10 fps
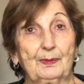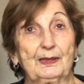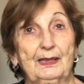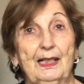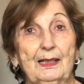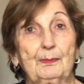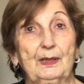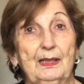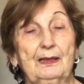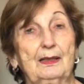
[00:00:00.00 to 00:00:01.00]
but it had to
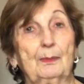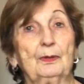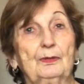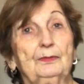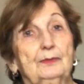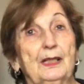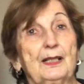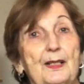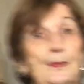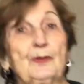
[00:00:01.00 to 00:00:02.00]
be a couple
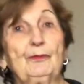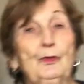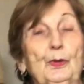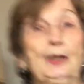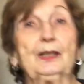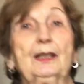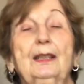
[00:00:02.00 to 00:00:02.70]
days before.